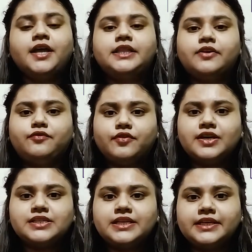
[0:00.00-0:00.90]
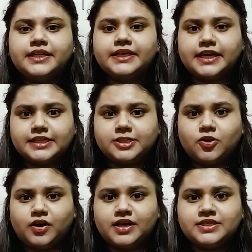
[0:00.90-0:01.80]
The first leading case
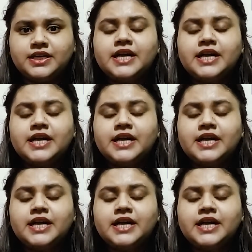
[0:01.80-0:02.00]
law is